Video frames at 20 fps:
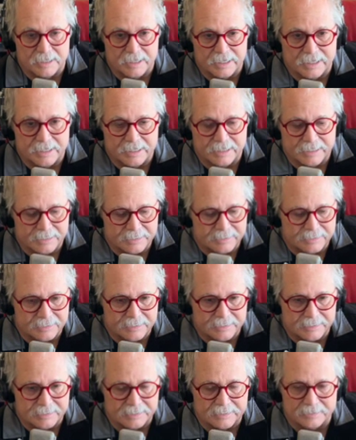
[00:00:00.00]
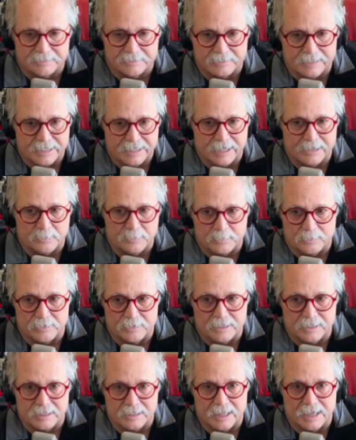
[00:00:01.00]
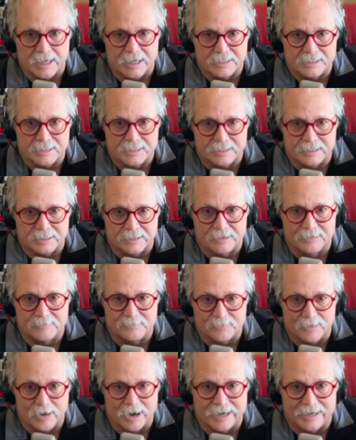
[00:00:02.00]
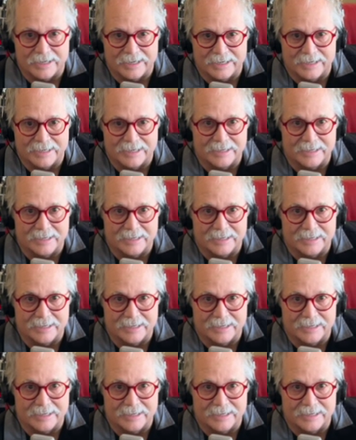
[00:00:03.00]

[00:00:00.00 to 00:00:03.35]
and literally I ordered it last Friday,